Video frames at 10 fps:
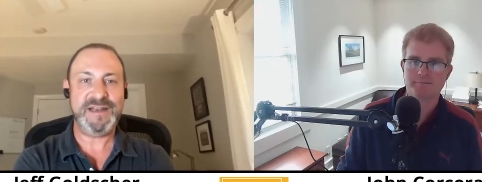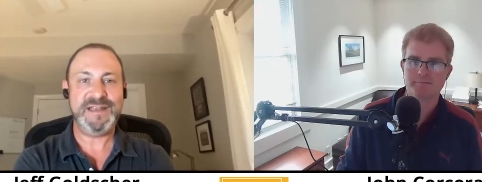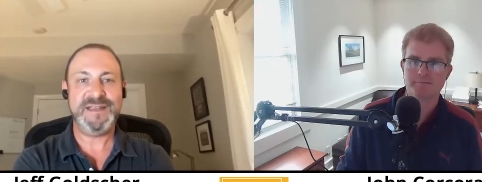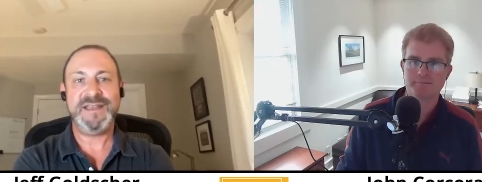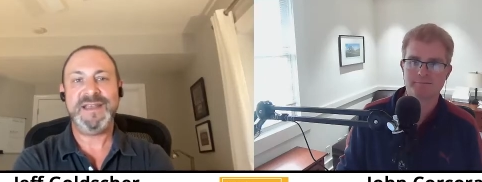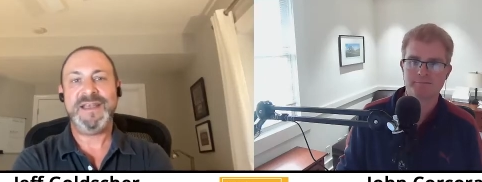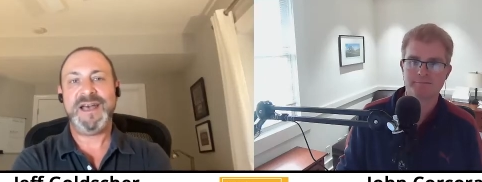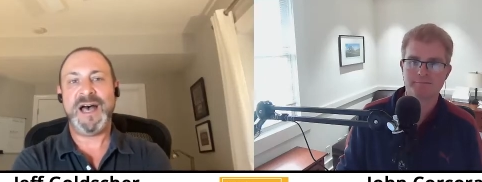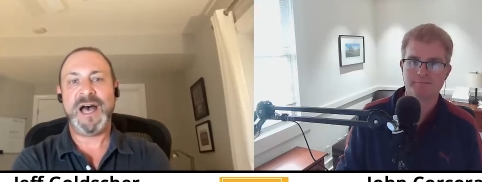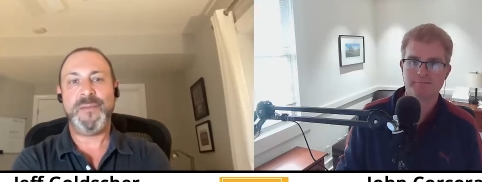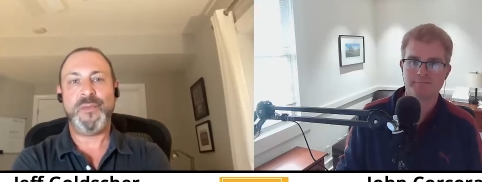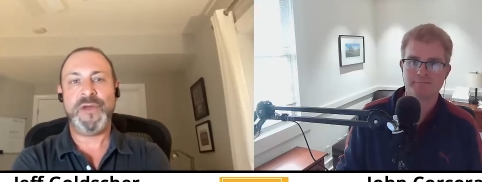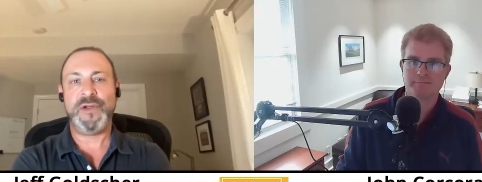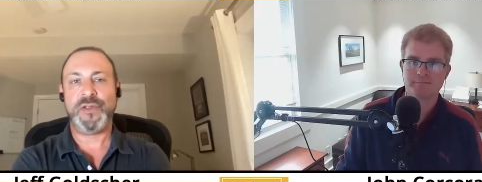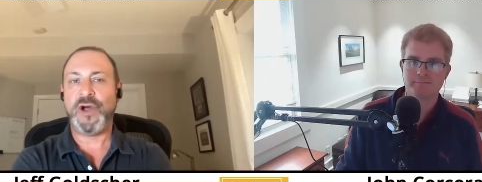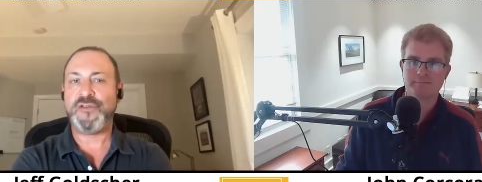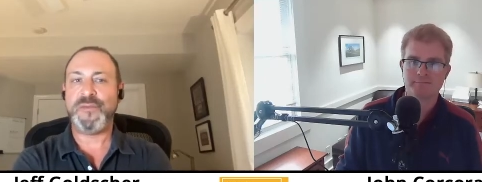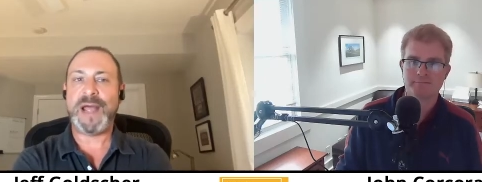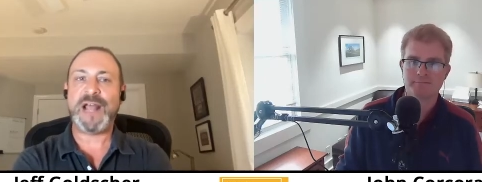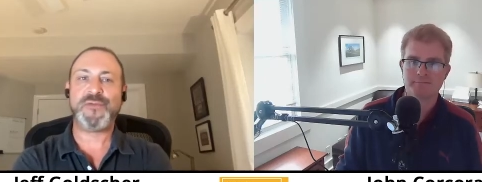Speaker 1: in. Um, when their
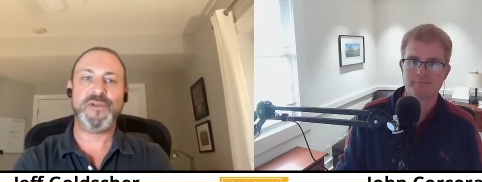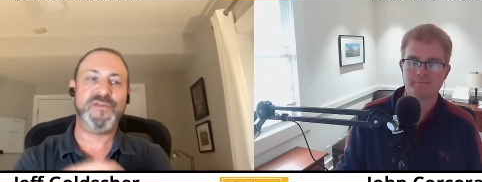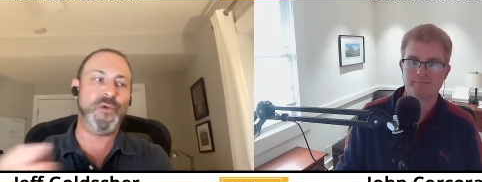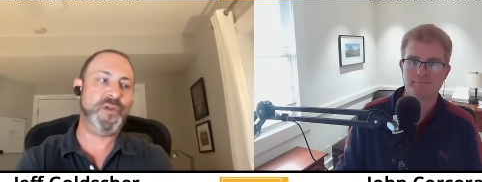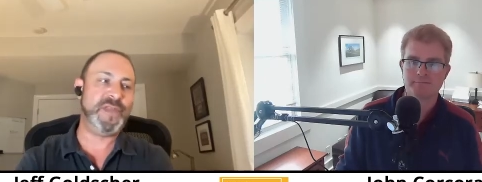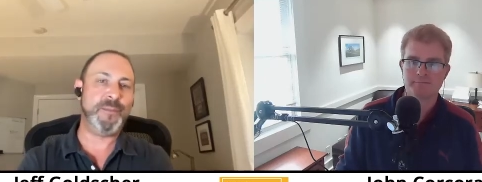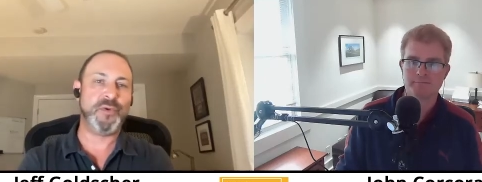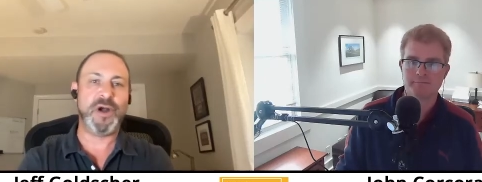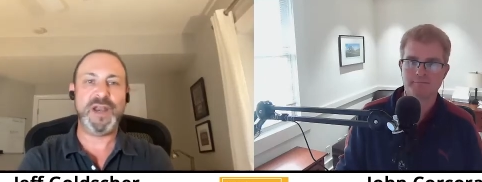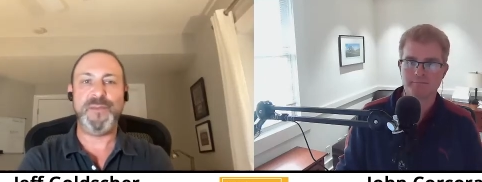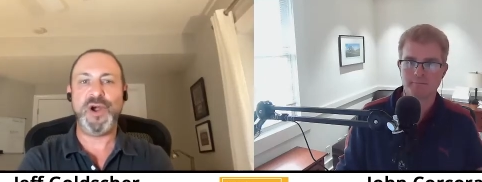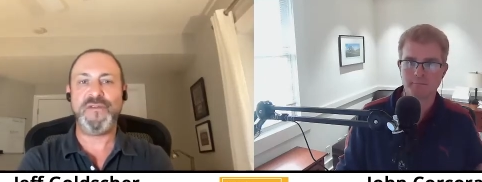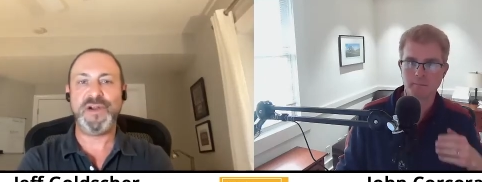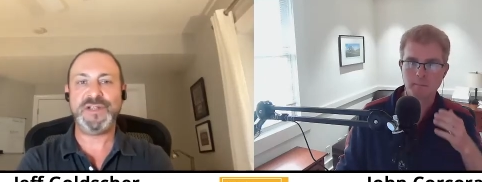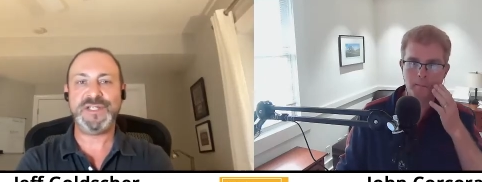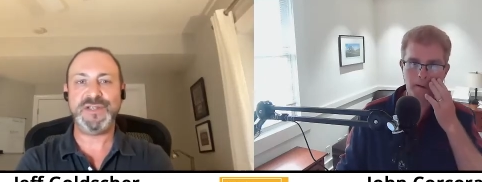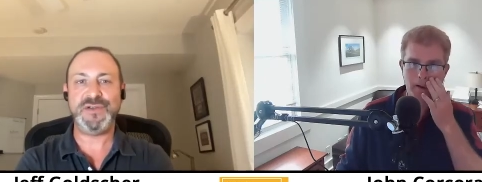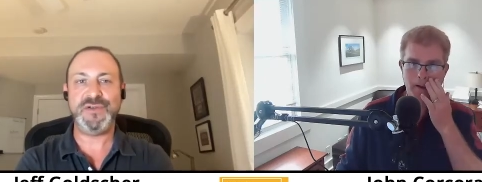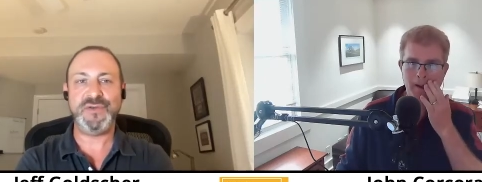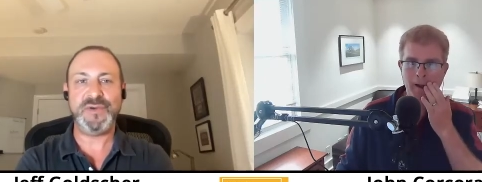laundry bags were full, they brought them over
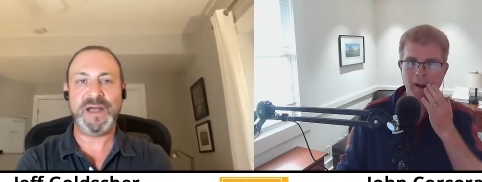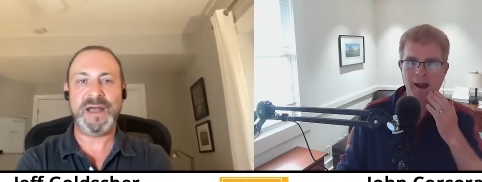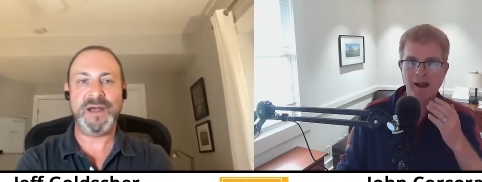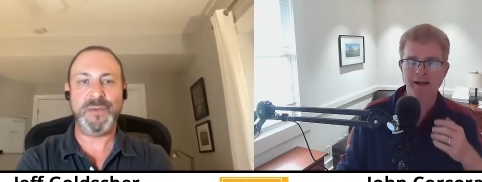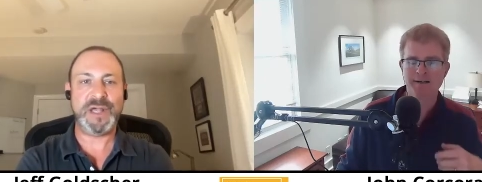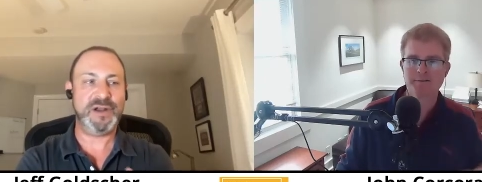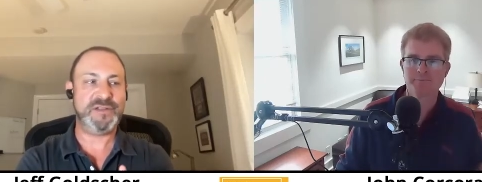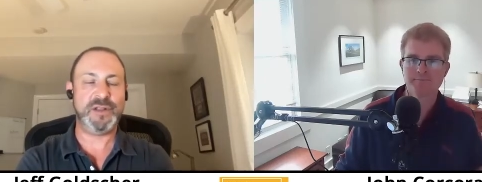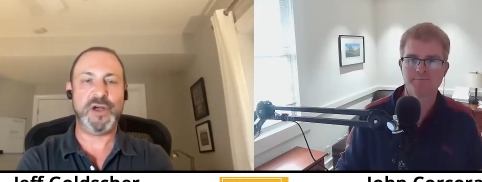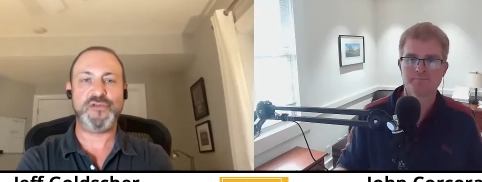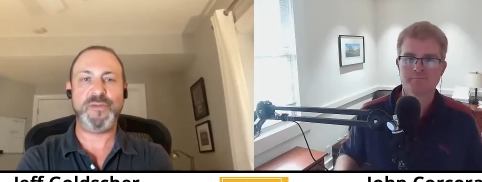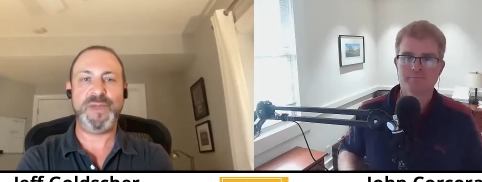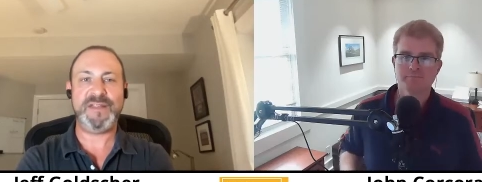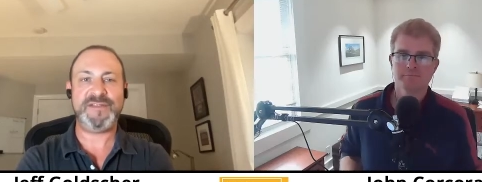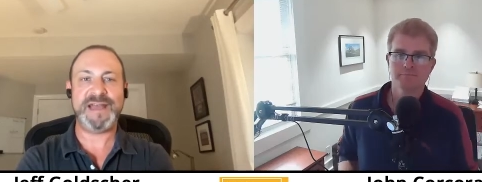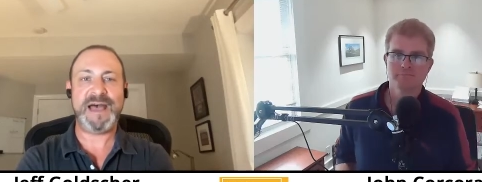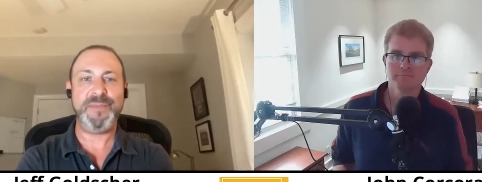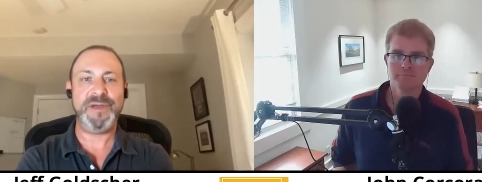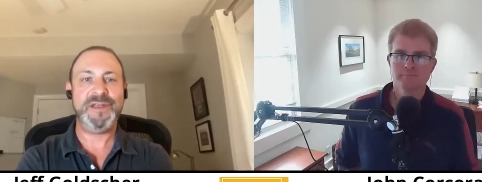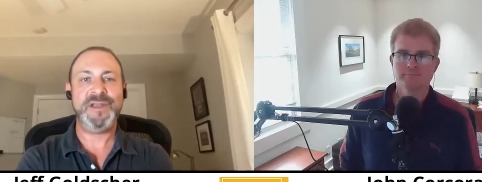to, uh, we called it the laundry pit
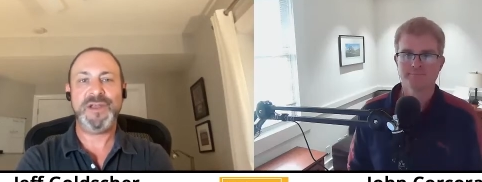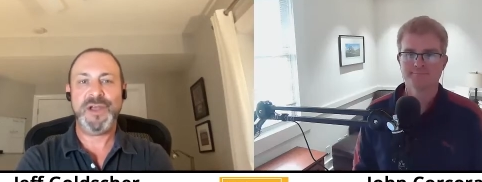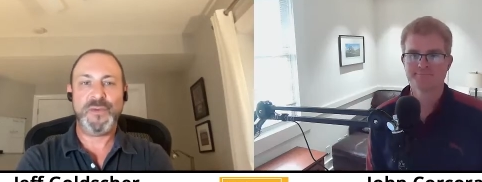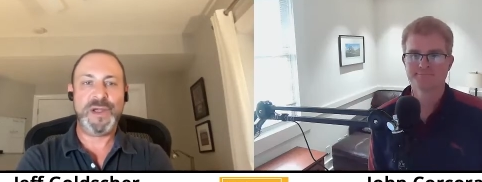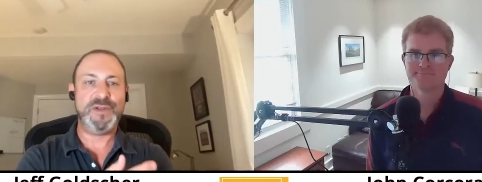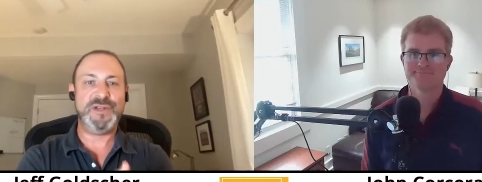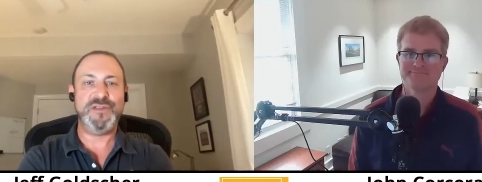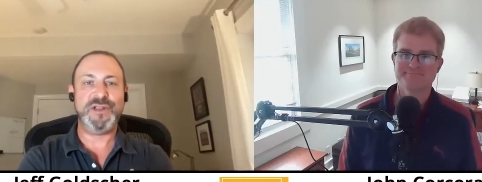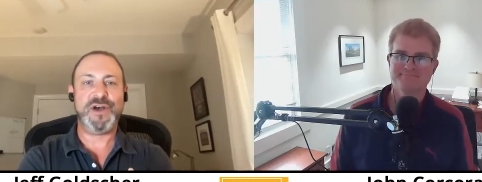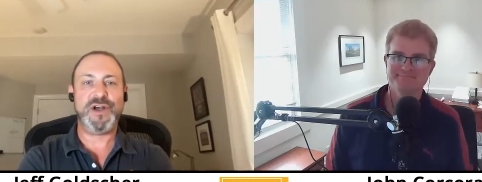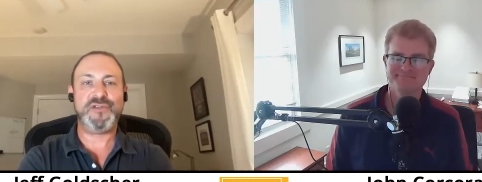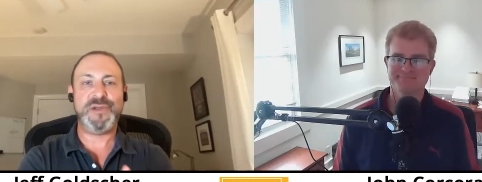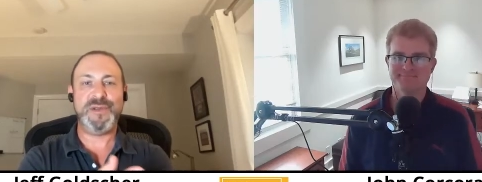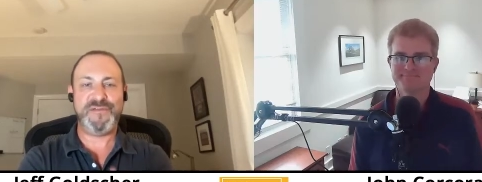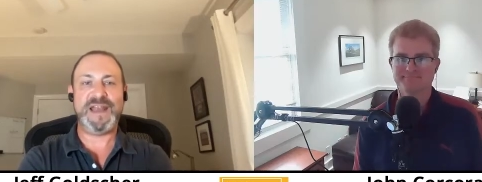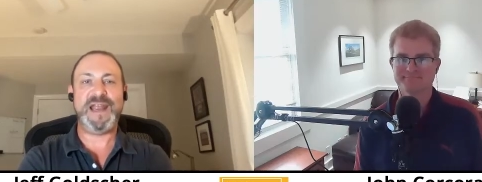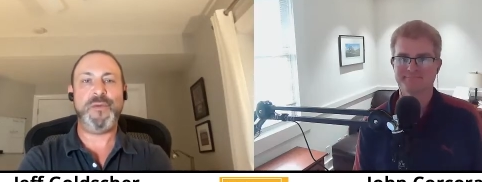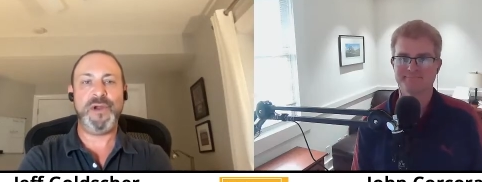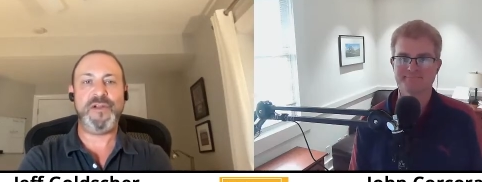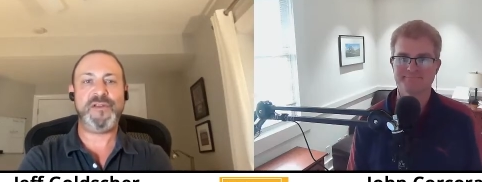stop. We would do the laundry. We'd find out
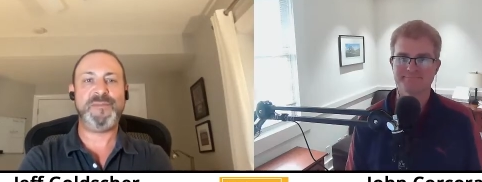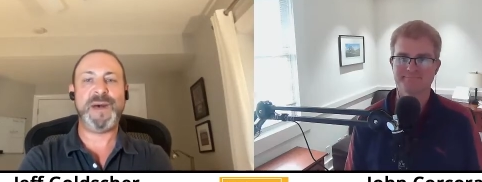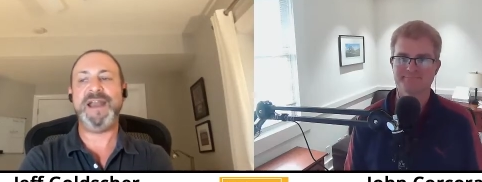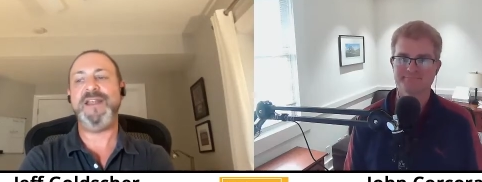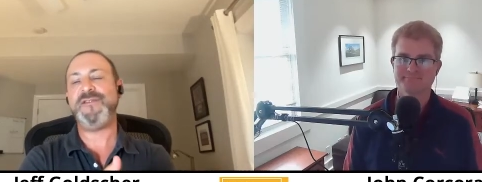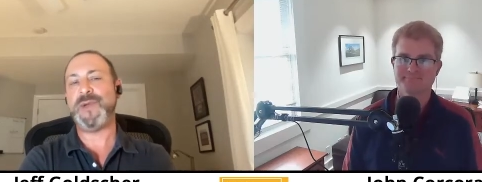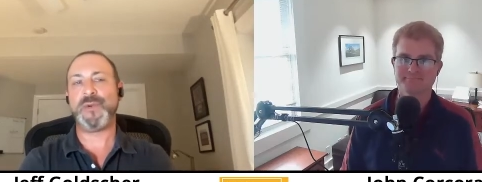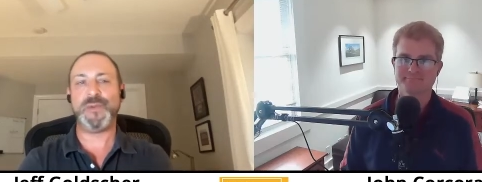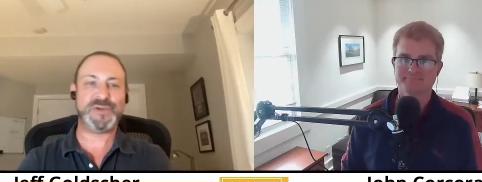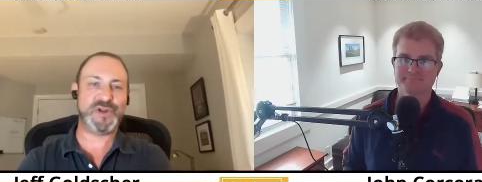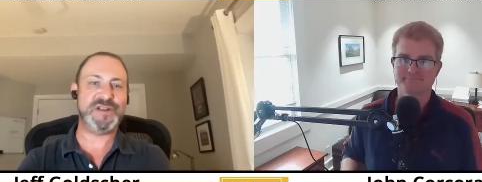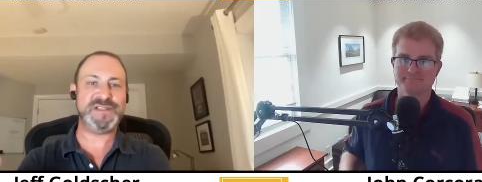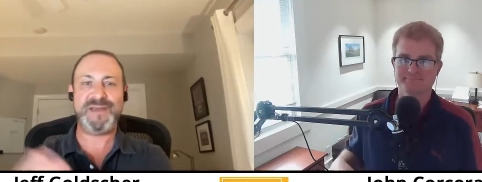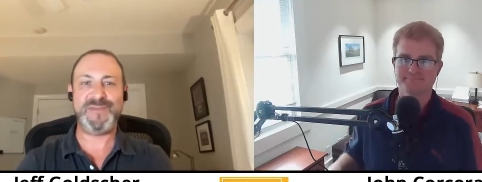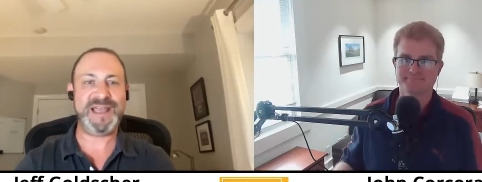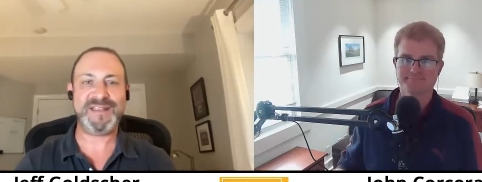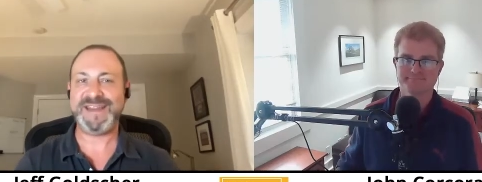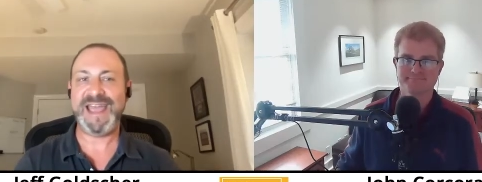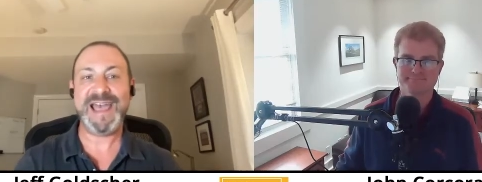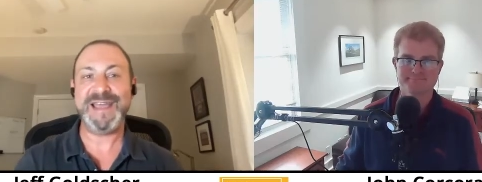where their spot is and we would return it to them the next
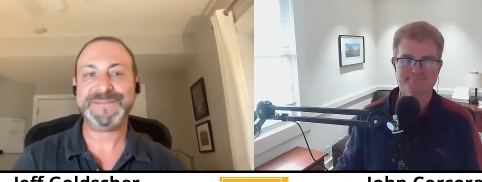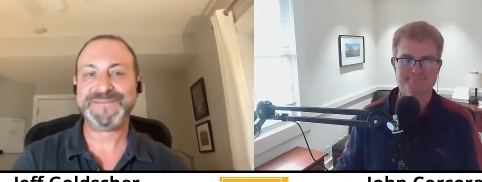day.